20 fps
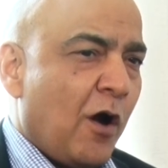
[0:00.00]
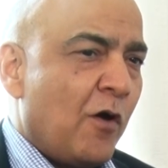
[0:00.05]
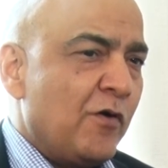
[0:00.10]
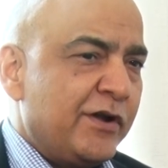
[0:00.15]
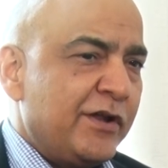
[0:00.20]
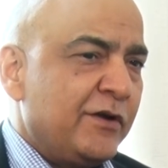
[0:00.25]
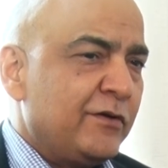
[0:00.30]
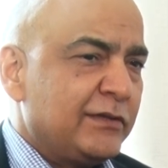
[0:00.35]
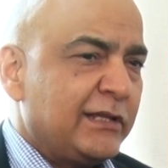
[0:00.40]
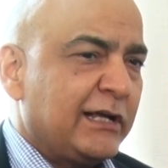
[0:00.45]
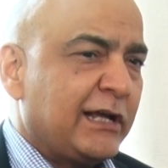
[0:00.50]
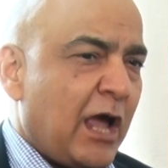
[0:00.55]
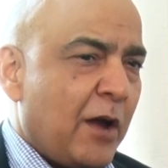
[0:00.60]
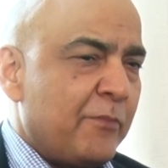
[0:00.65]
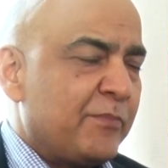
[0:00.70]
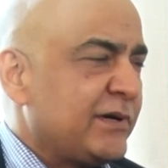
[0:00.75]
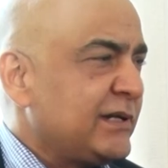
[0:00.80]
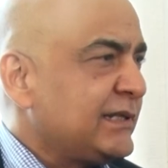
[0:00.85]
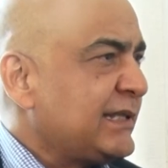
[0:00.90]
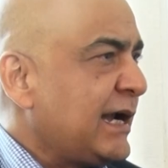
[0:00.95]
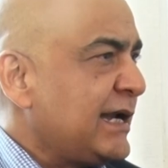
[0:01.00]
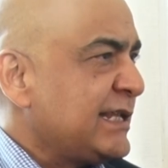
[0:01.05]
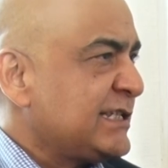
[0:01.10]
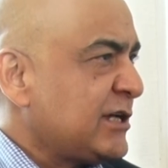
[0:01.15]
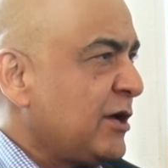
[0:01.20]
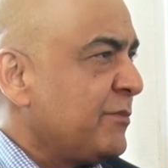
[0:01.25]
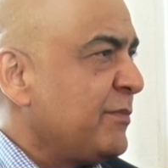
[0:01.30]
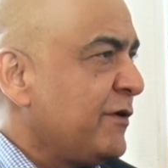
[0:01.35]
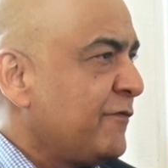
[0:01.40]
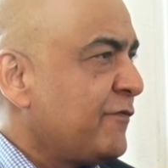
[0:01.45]
counting on the capital
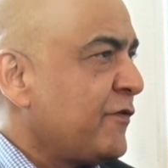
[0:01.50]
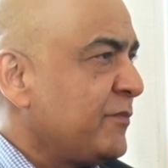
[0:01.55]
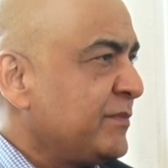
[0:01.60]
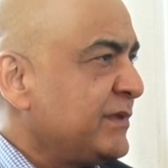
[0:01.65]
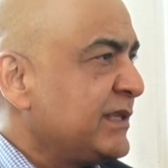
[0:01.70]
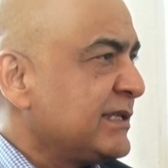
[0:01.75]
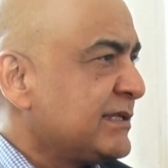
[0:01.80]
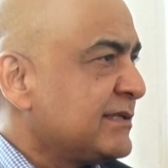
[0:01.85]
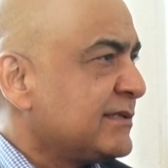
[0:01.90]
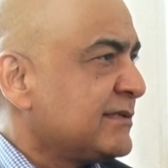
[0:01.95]
that is coming from